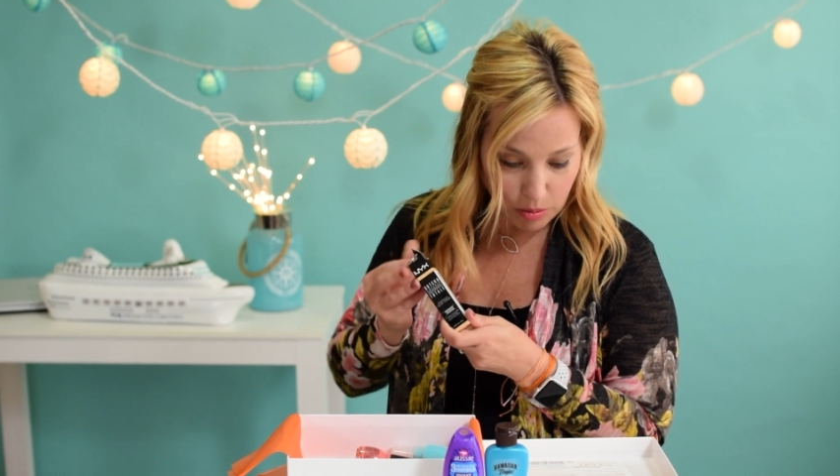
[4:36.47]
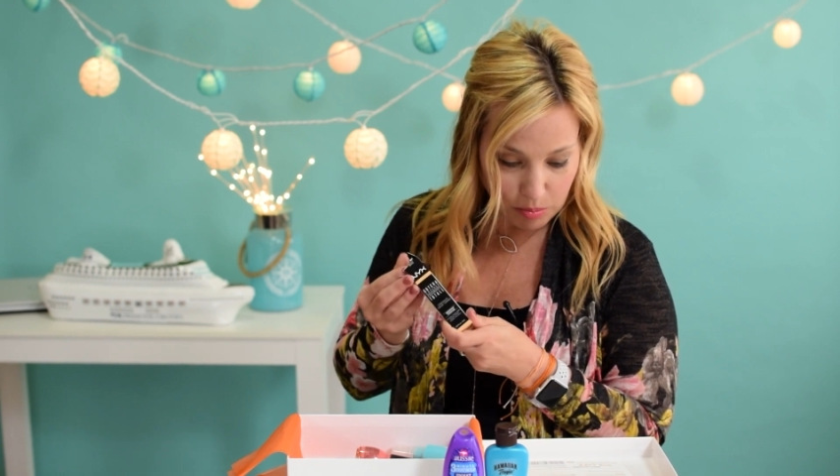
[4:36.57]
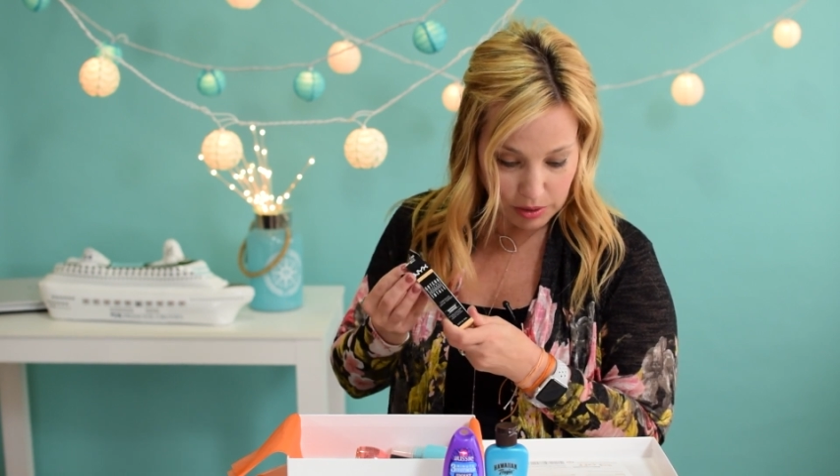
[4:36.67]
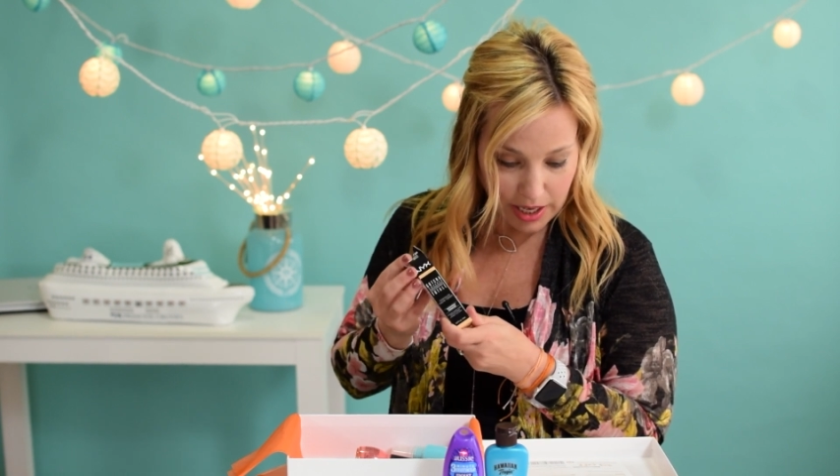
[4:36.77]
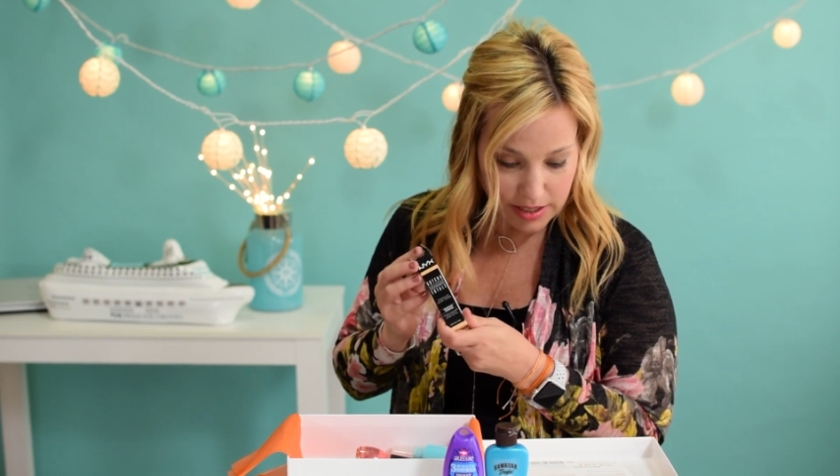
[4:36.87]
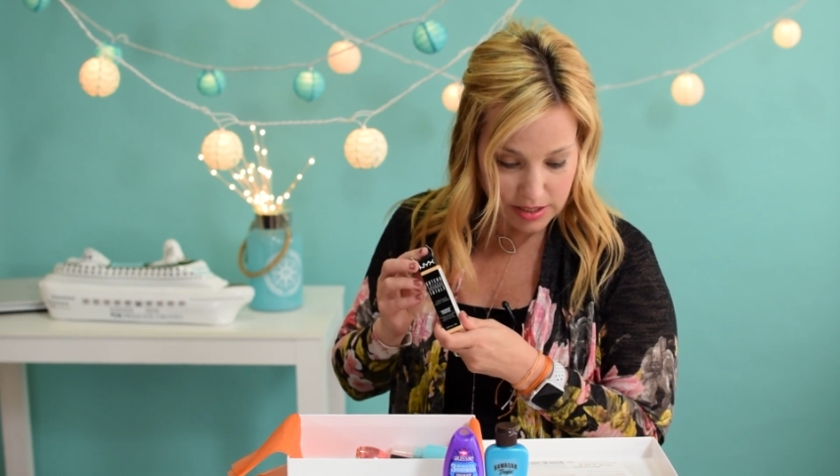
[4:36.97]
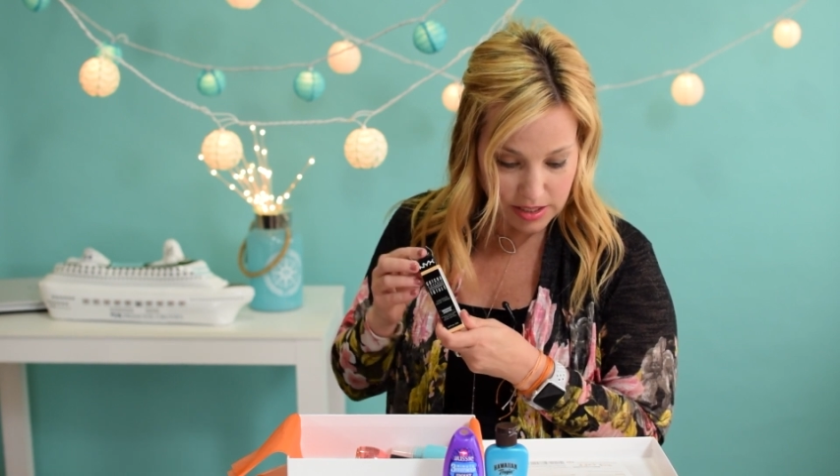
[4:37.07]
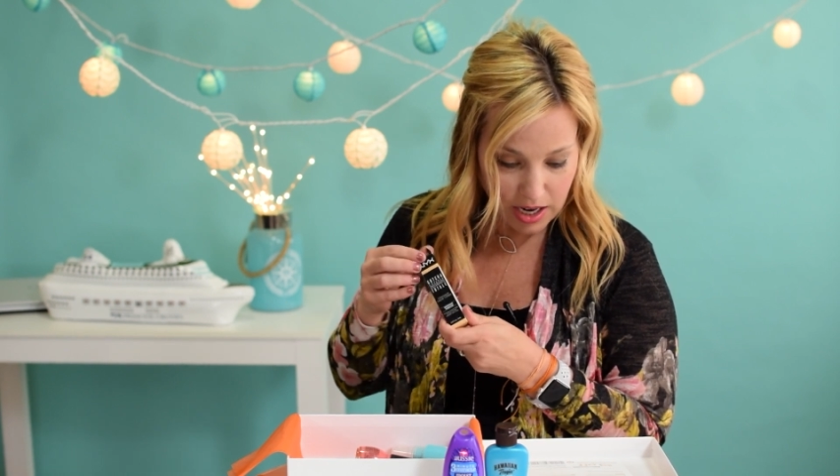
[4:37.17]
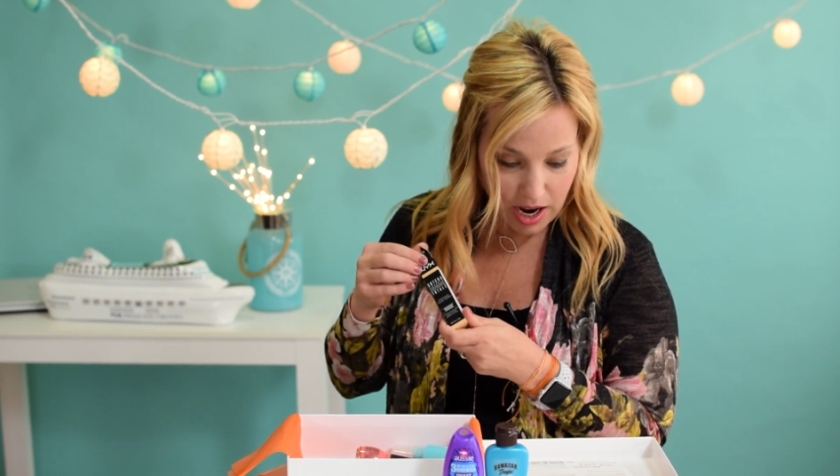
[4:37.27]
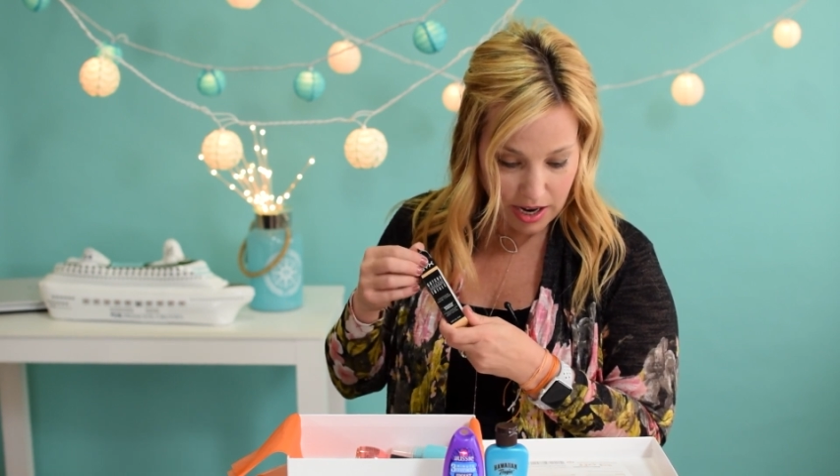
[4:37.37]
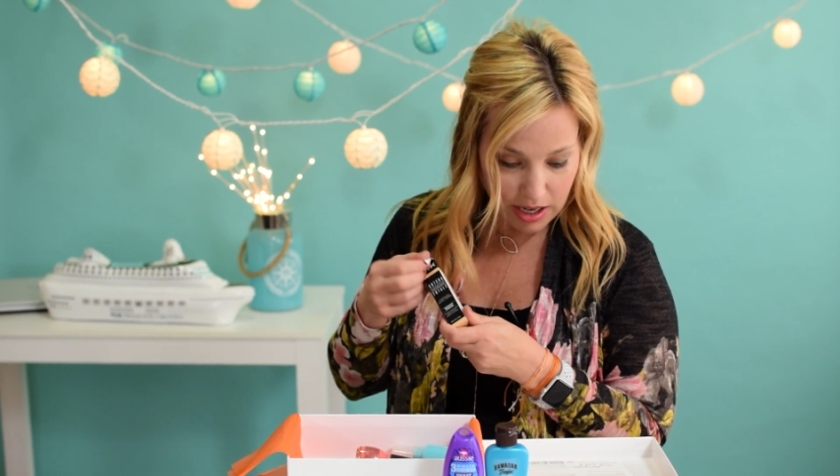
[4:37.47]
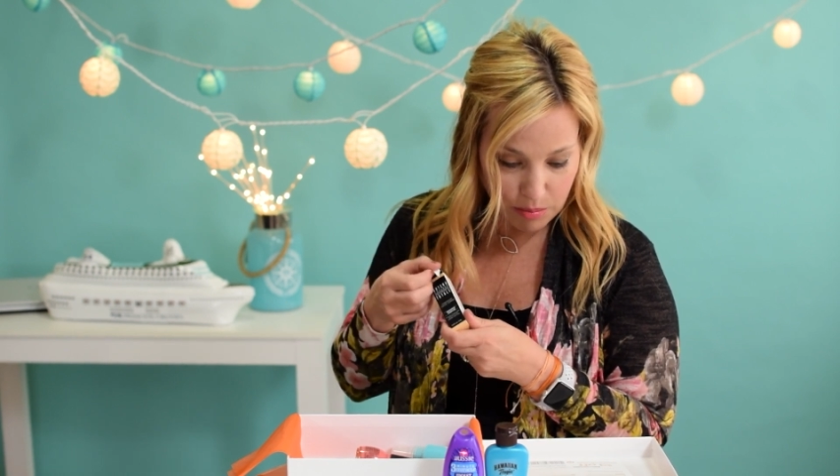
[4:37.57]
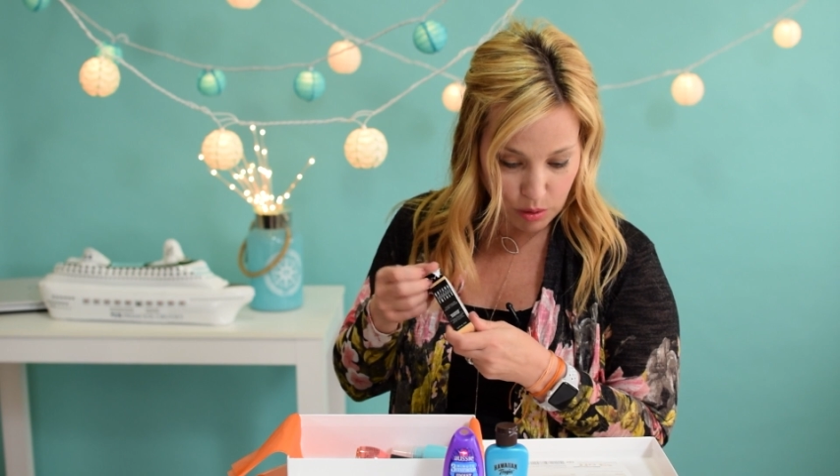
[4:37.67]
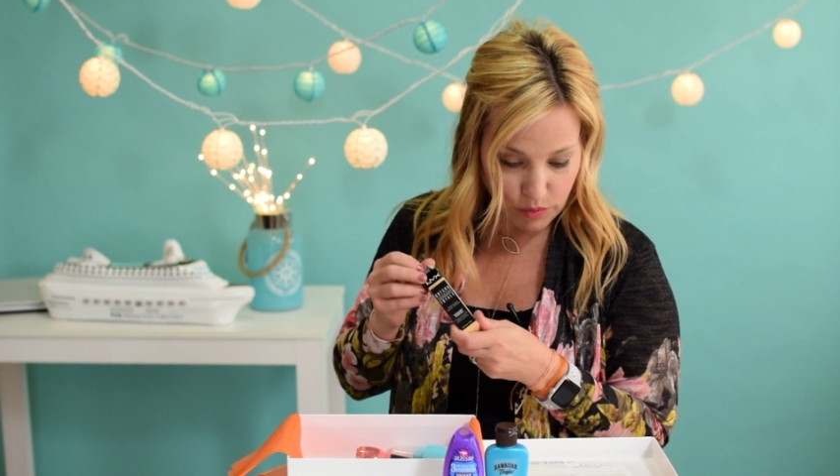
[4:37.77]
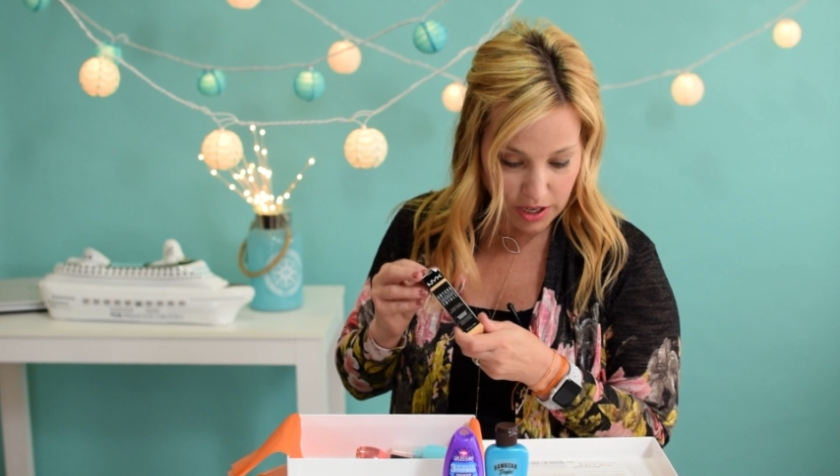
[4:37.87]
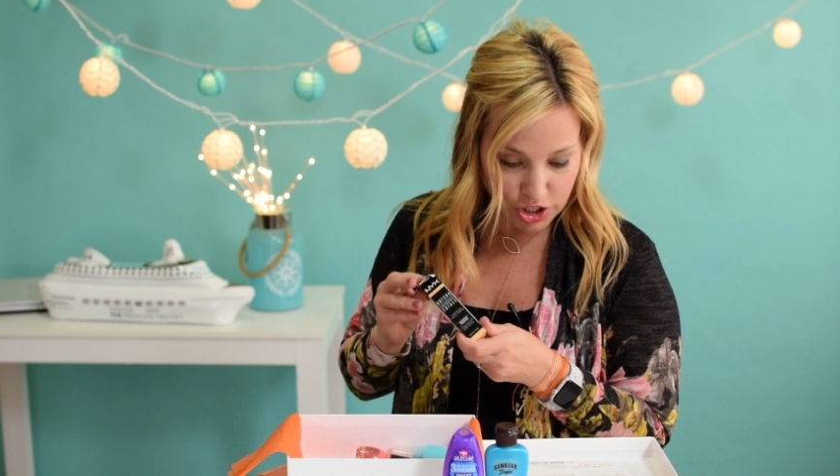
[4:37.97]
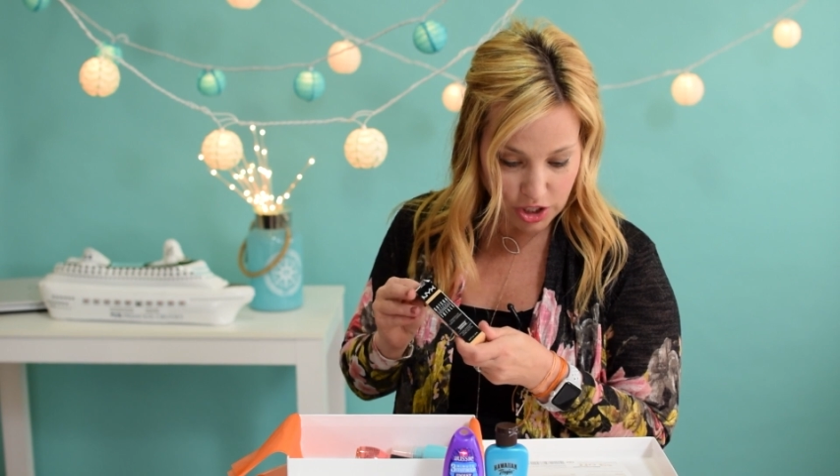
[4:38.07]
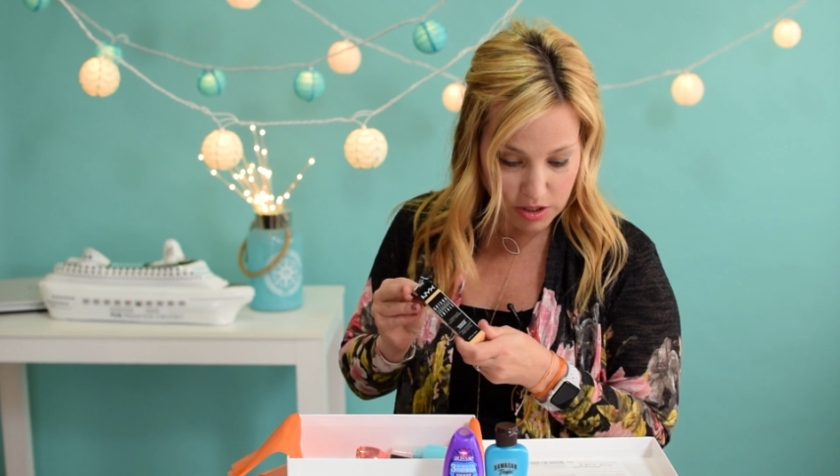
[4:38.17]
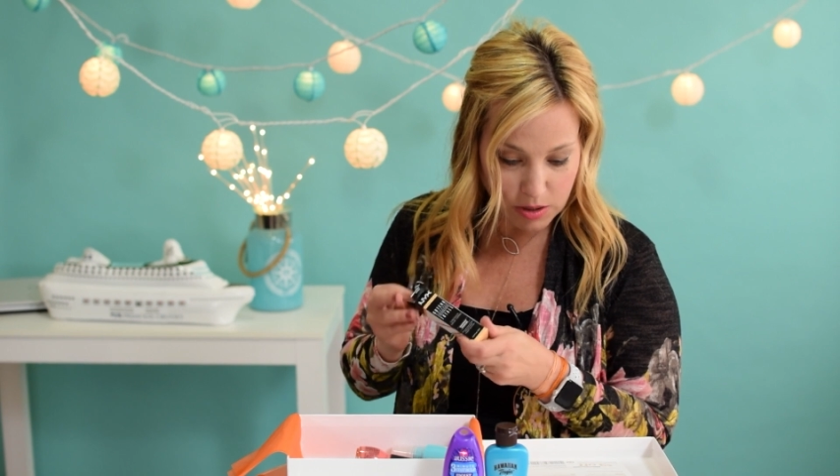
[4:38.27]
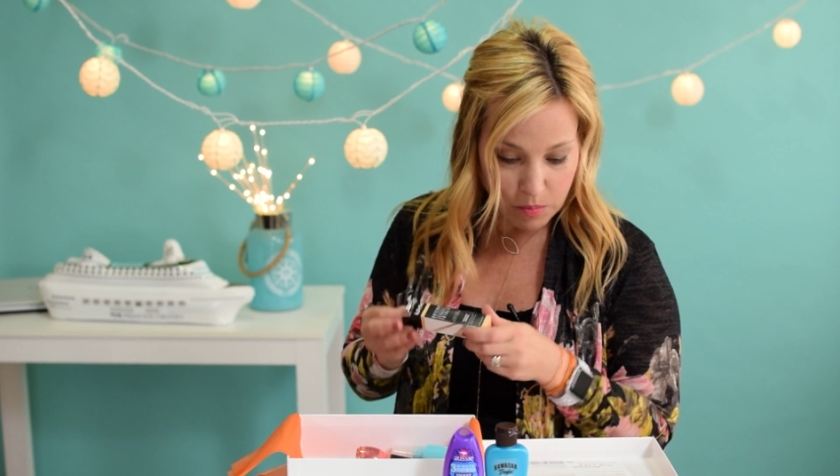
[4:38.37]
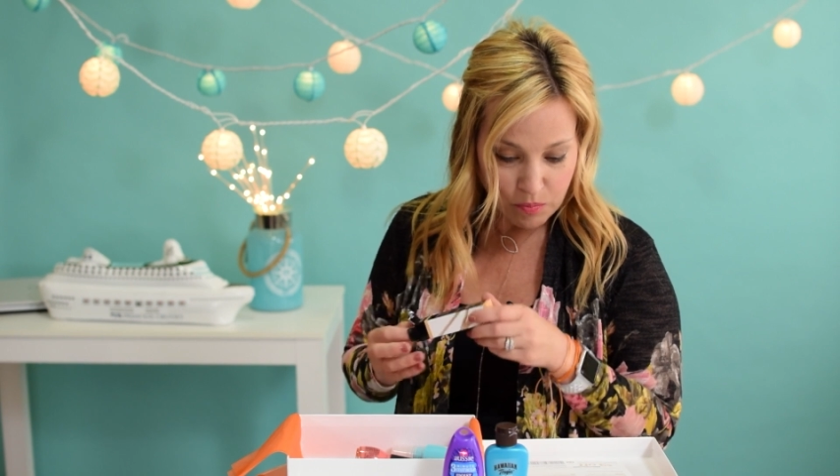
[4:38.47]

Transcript: blends to hide imperfections